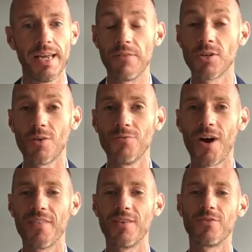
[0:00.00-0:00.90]
If you don't
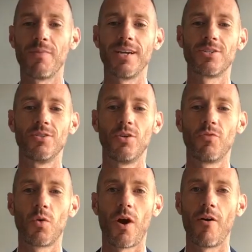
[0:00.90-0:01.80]
find the information you
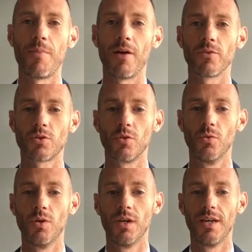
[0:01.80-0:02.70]
require about the school,